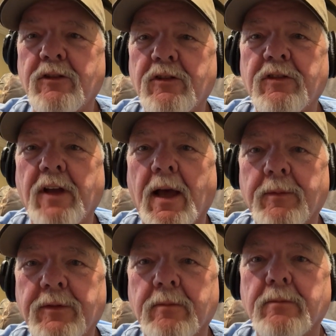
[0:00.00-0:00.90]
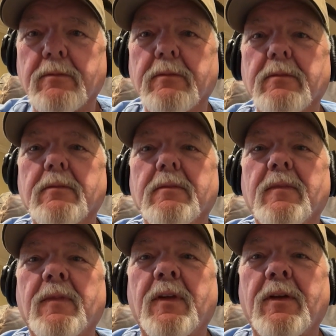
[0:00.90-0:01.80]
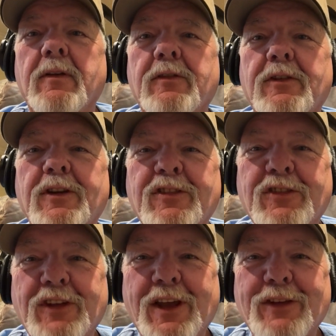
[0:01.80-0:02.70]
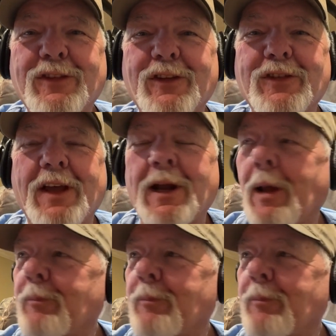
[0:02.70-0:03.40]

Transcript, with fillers: And she stops and she says this.